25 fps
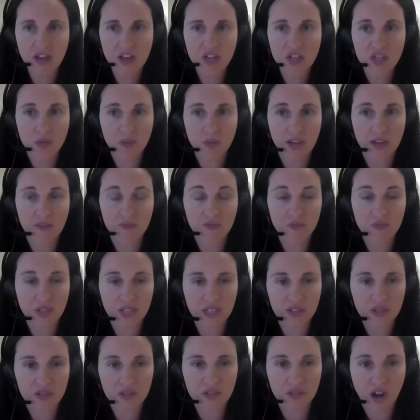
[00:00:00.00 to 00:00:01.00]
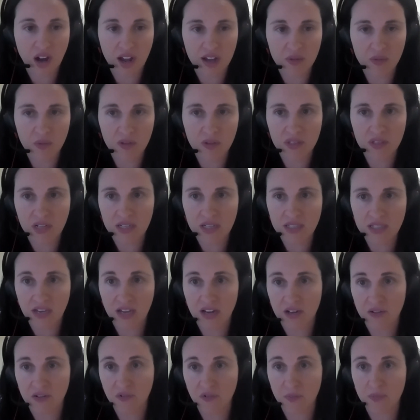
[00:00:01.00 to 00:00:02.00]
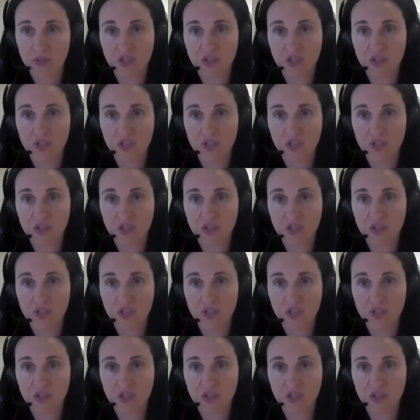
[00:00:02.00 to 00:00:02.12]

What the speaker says: So we have really high quality data from